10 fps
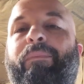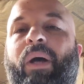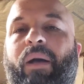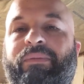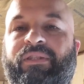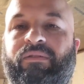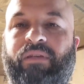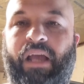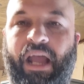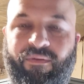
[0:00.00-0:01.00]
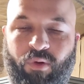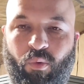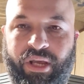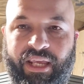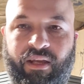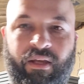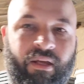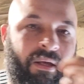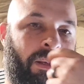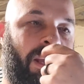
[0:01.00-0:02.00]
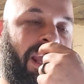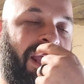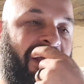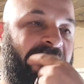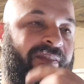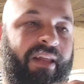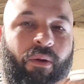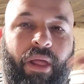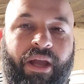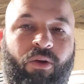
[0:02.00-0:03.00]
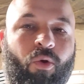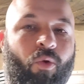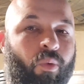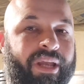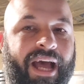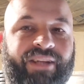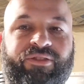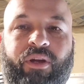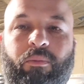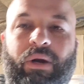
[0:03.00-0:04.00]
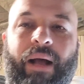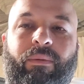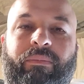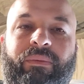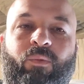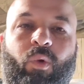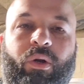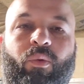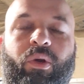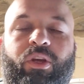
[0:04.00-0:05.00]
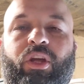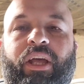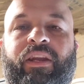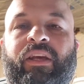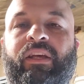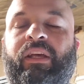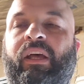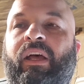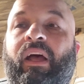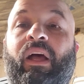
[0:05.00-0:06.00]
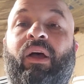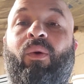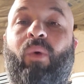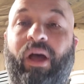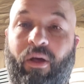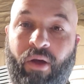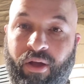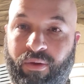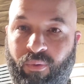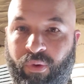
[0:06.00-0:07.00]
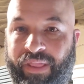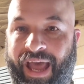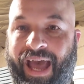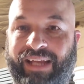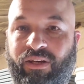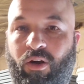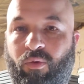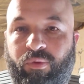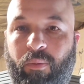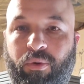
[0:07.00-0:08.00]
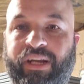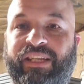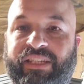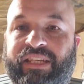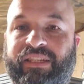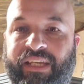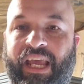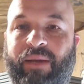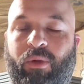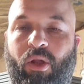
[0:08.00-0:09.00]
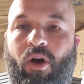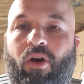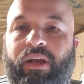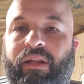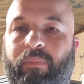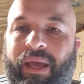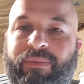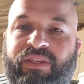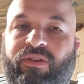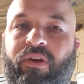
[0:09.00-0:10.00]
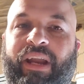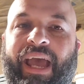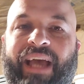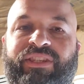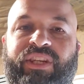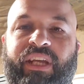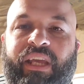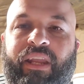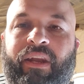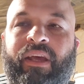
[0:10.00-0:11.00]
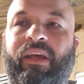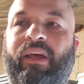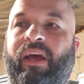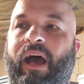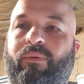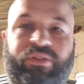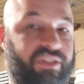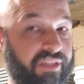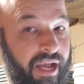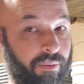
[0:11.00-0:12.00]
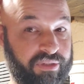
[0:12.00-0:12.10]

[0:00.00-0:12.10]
pups every week. And they were like, cool, we got you, no problem. We're good. Well, when the breeding season came along and babies started hatching, and I was